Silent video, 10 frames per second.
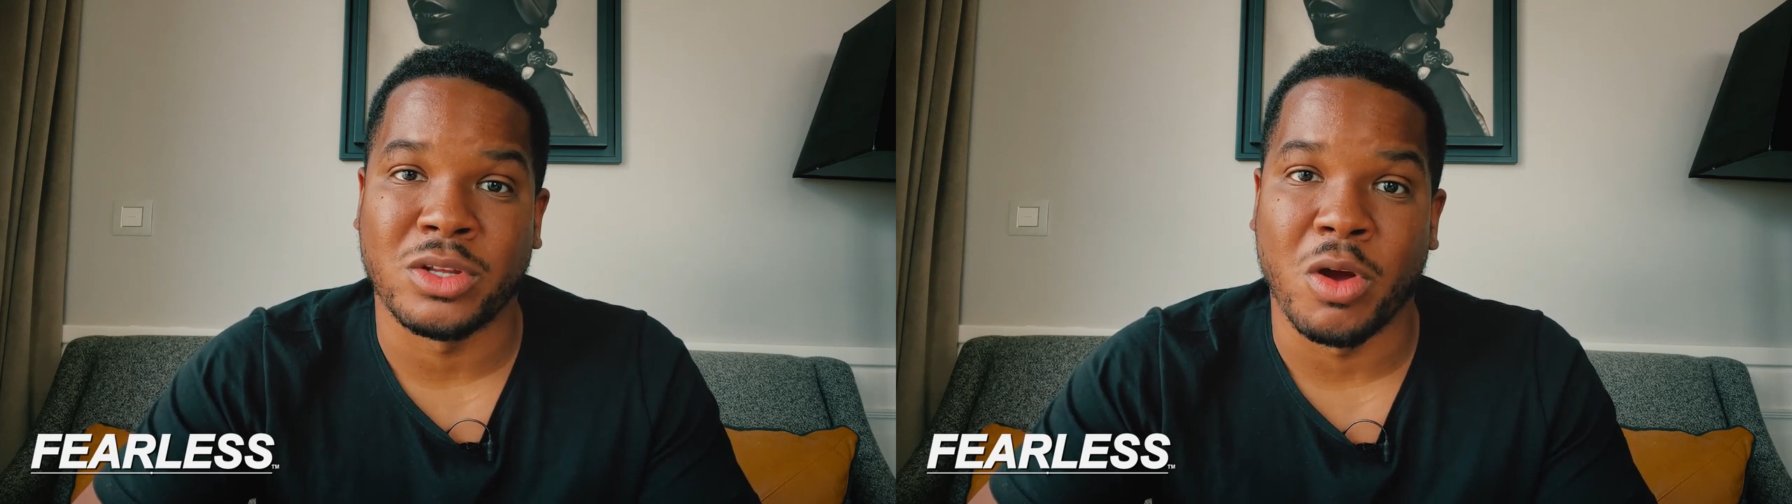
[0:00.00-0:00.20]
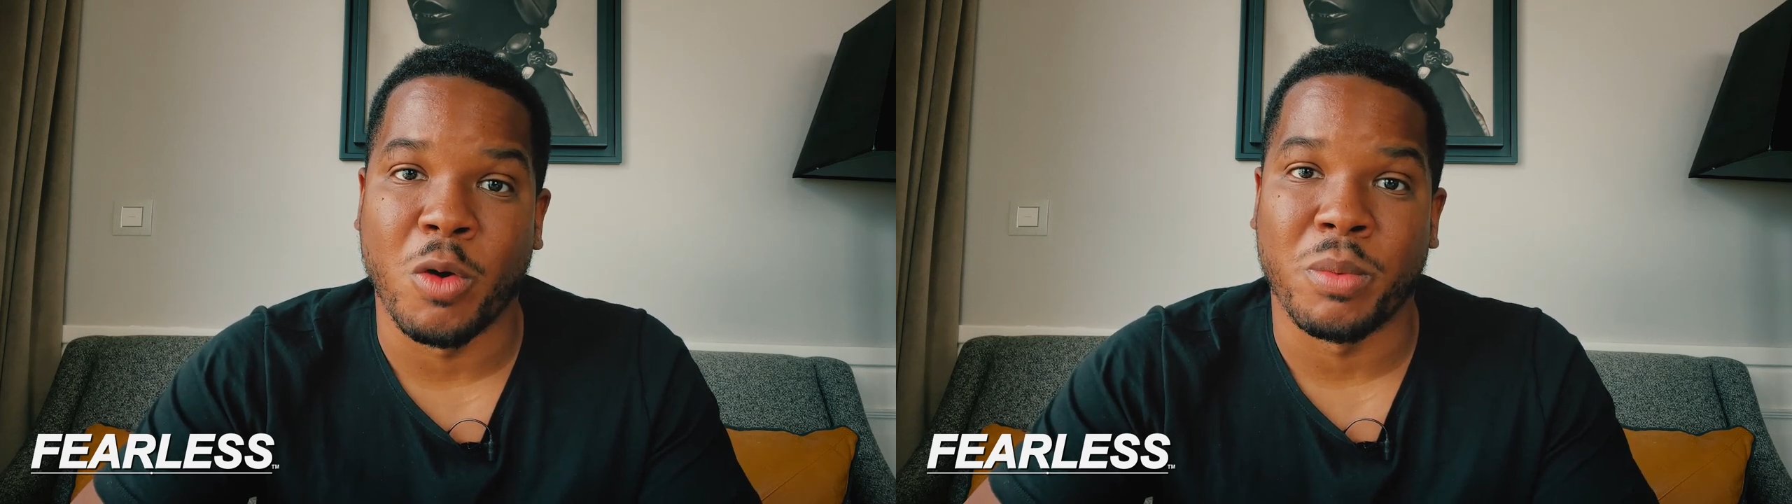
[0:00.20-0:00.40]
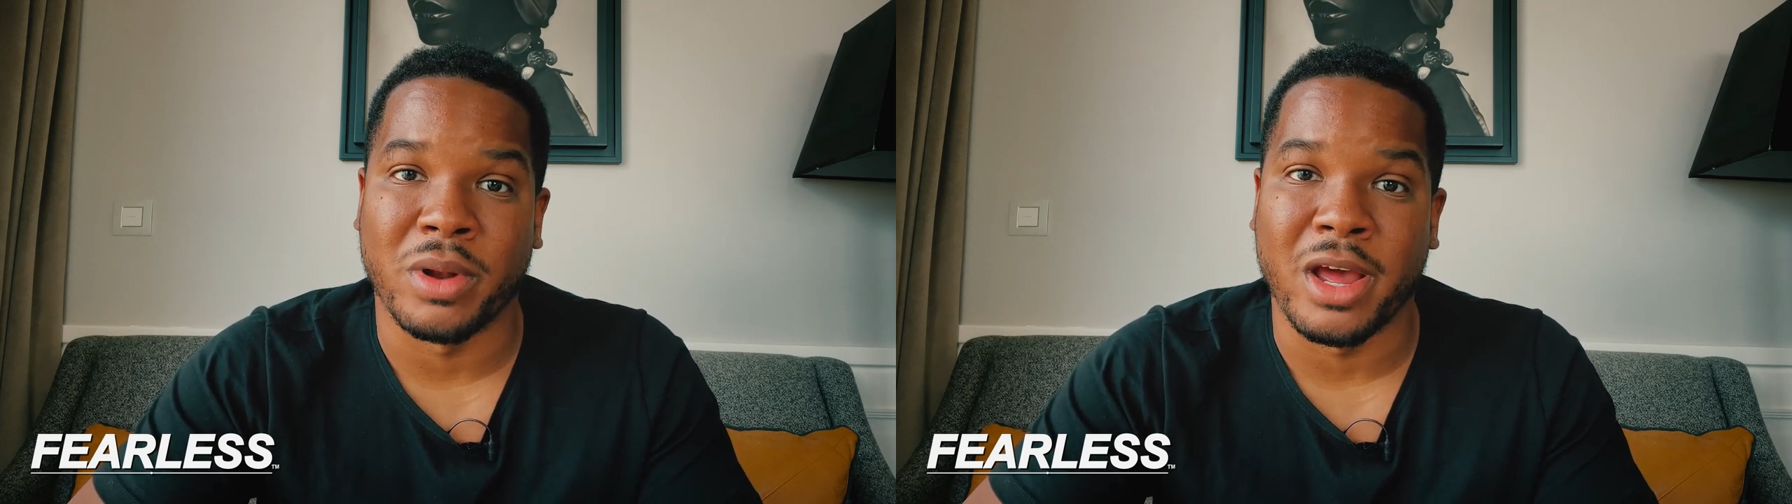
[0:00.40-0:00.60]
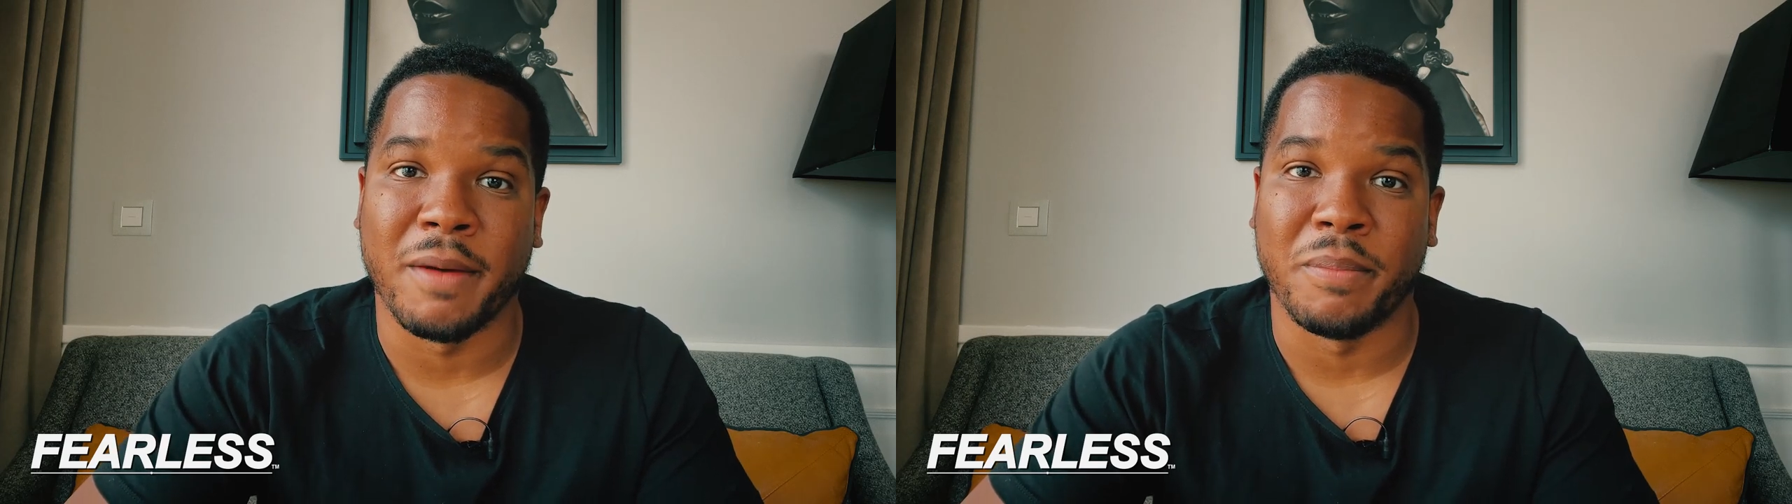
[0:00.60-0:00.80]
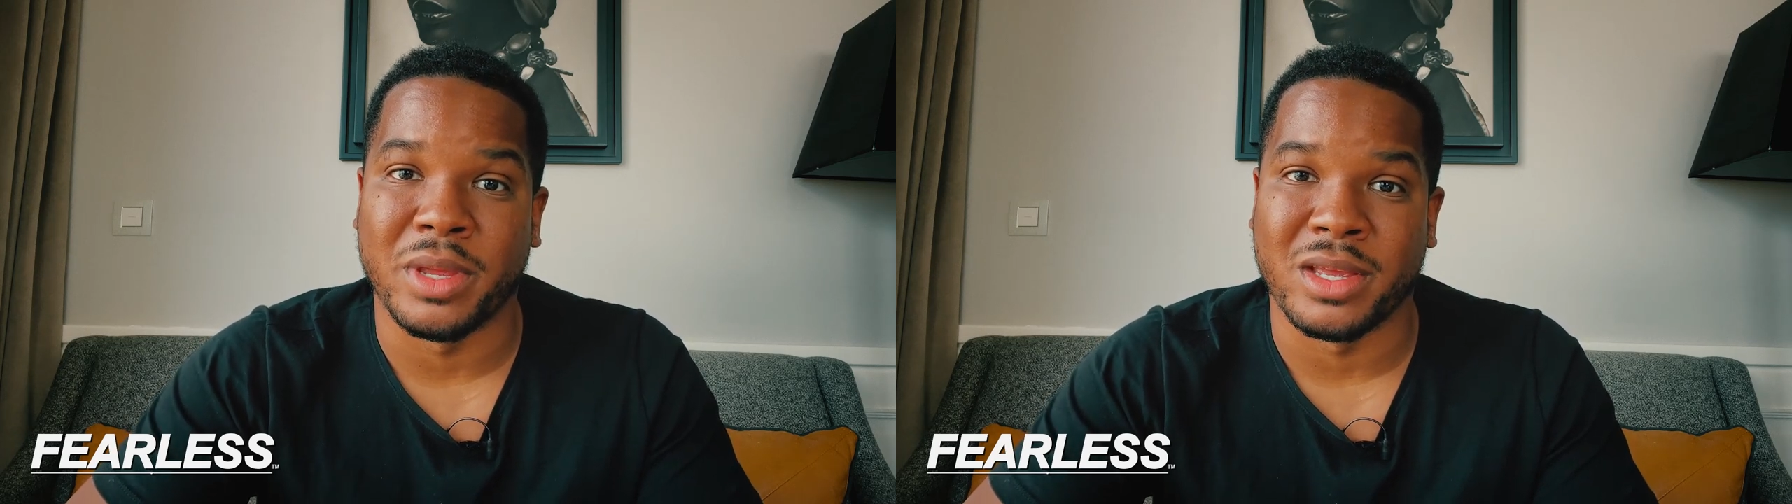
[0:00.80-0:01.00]
to open
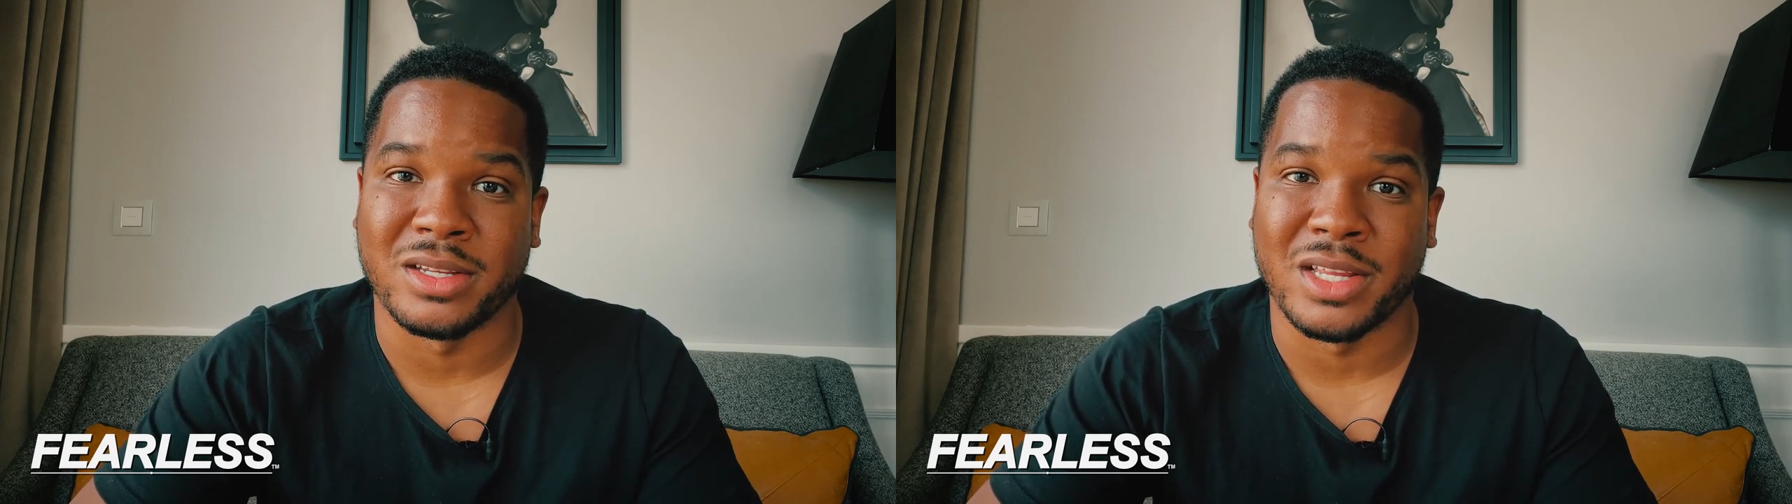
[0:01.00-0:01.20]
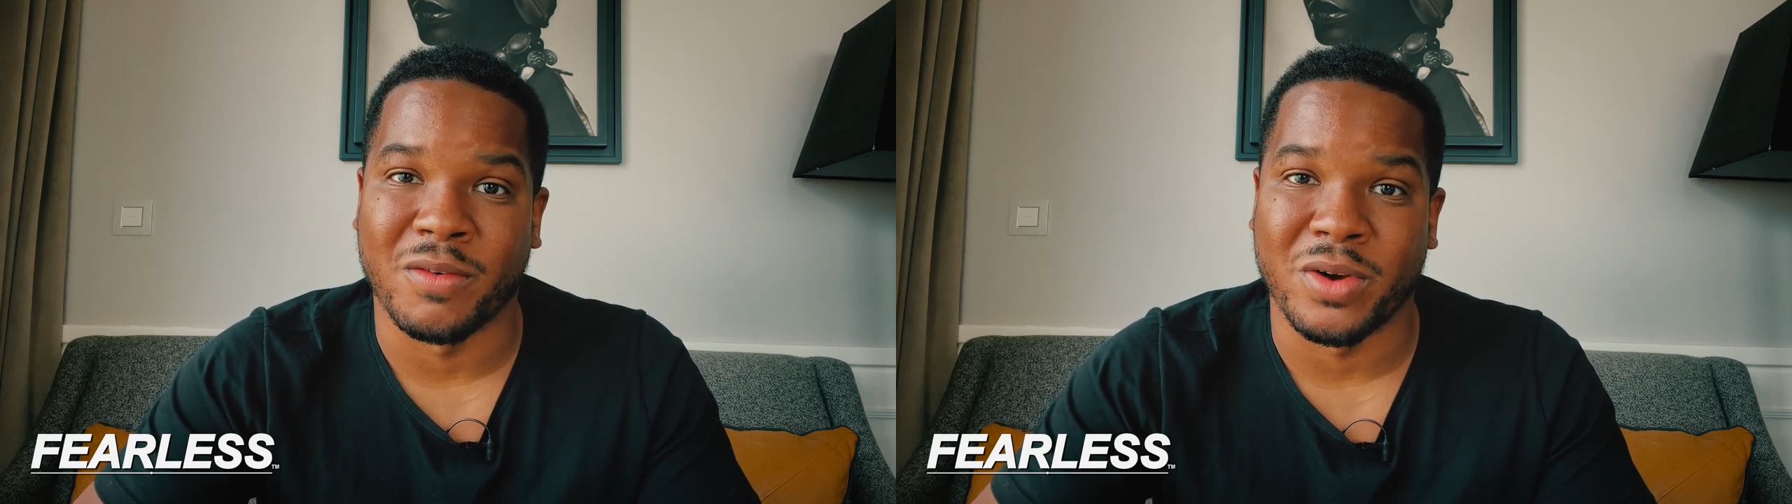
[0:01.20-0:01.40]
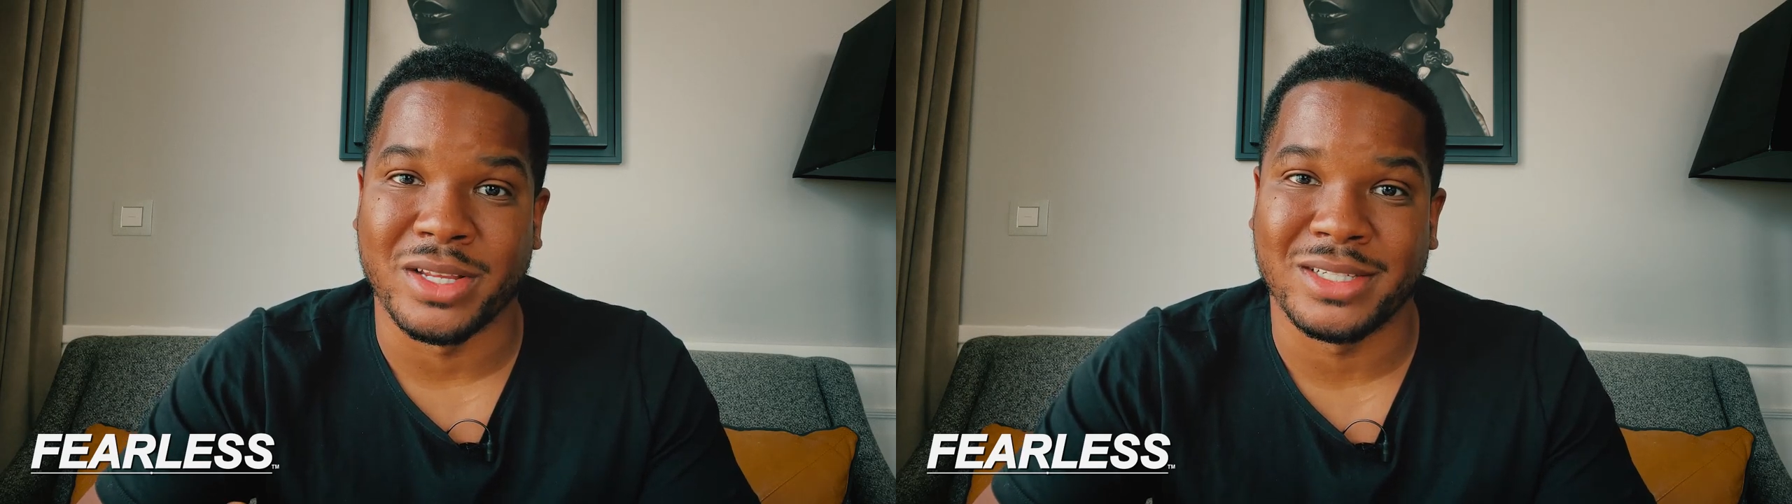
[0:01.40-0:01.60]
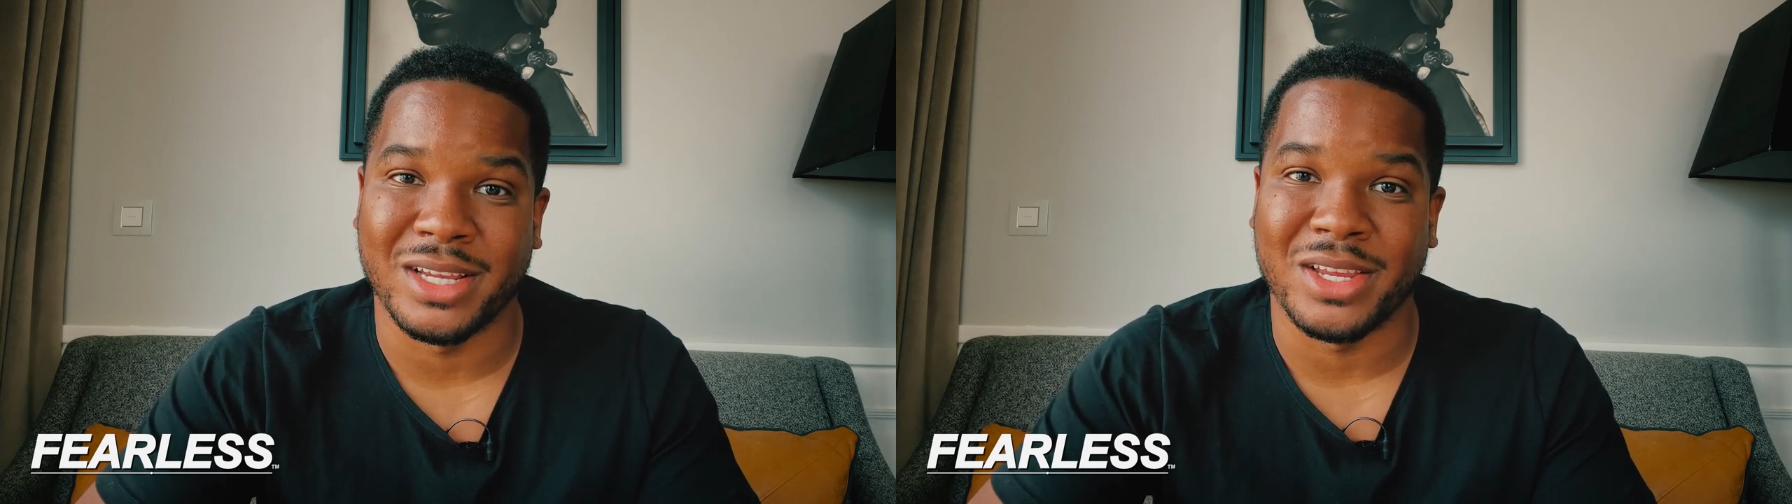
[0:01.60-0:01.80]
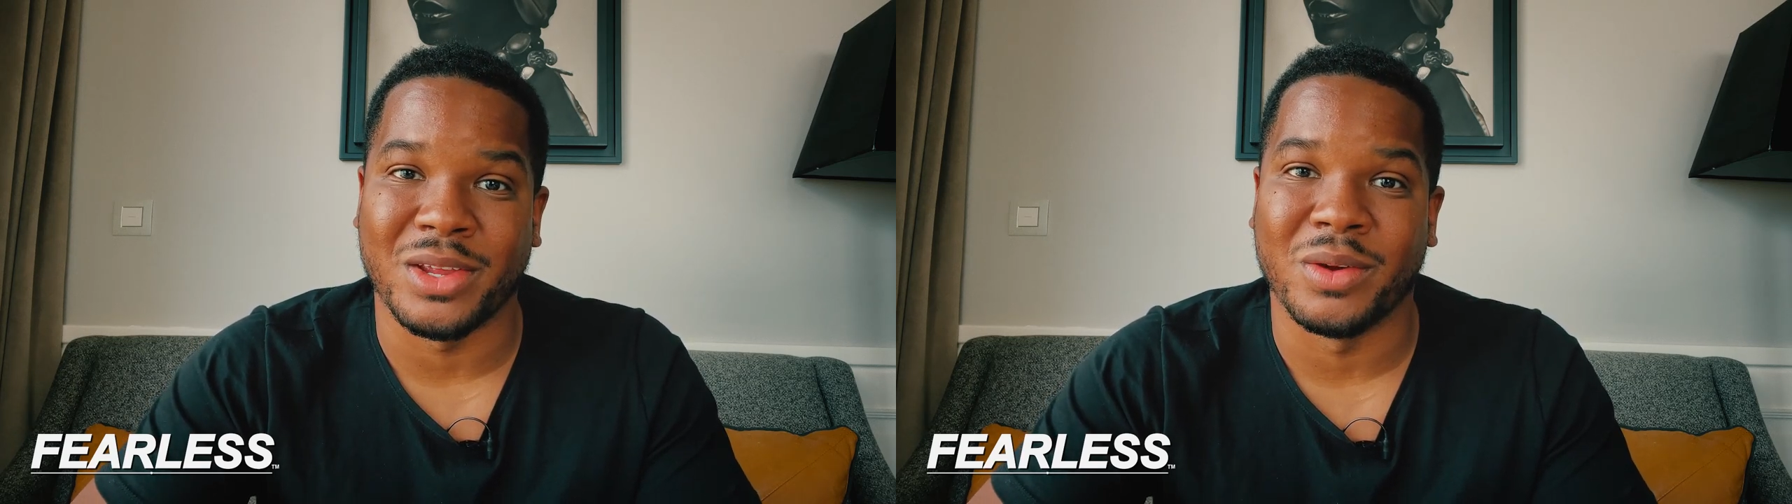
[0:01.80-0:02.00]
up because they've already
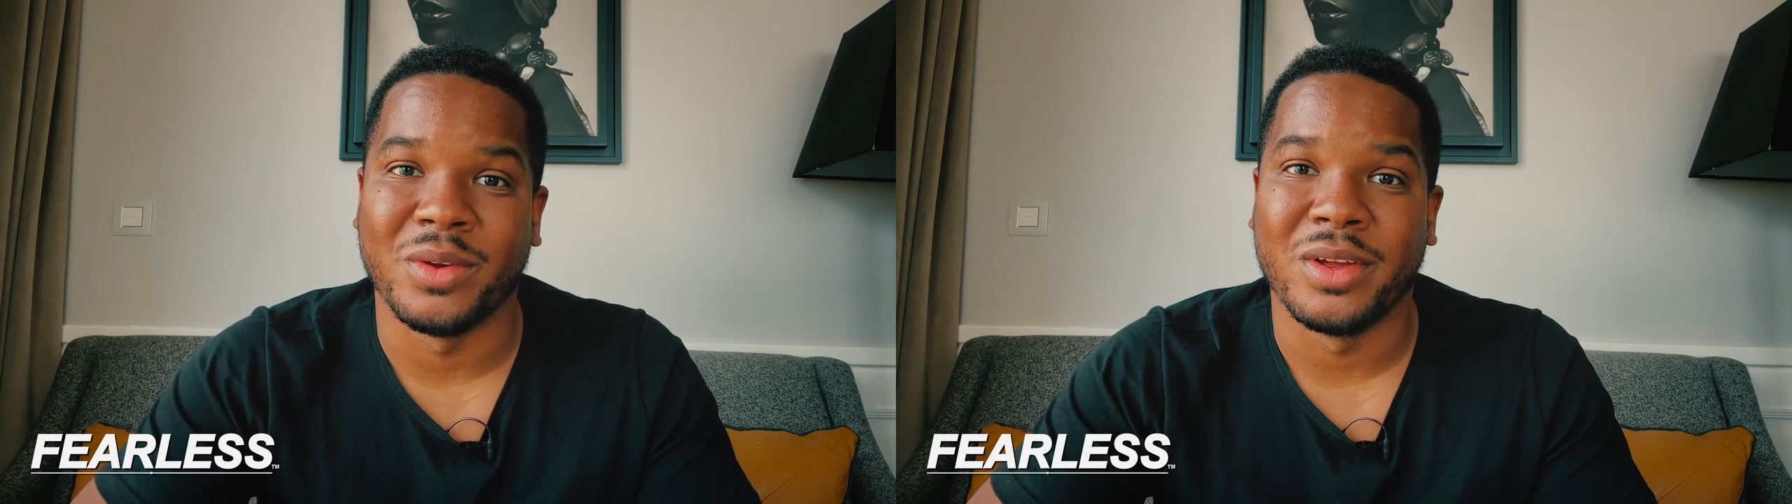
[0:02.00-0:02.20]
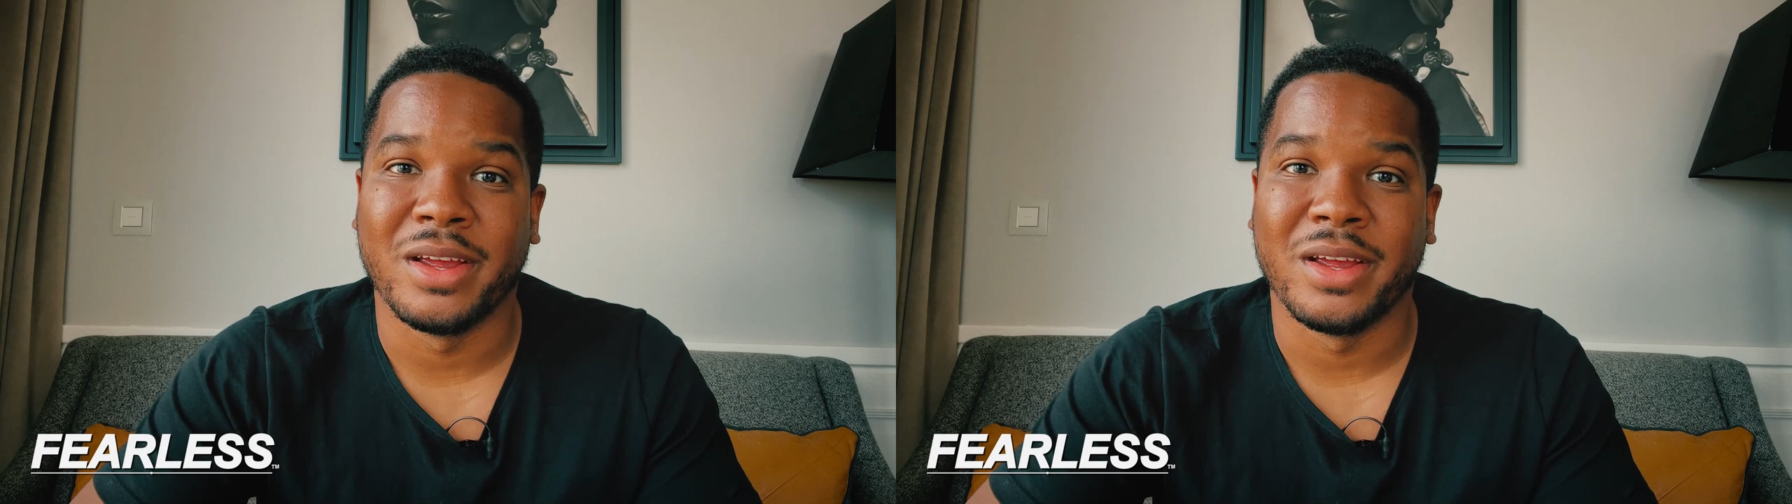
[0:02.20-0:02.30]
seen you.